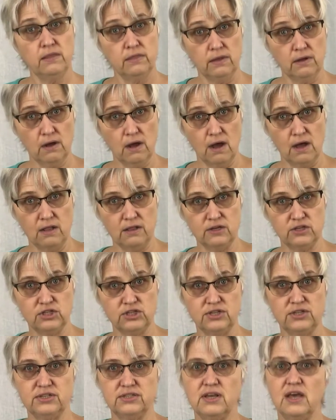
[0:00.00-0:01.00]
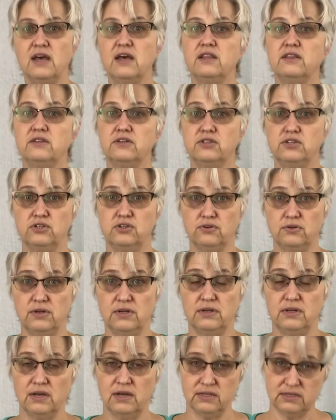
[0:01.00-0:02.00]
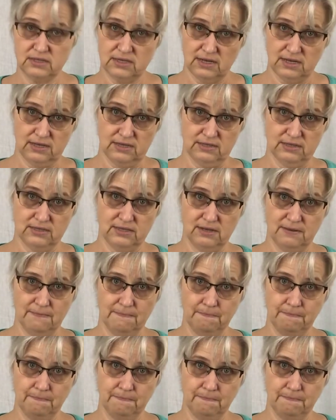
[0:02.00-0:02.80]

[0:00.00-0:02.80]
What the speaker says: the colleges the student attends.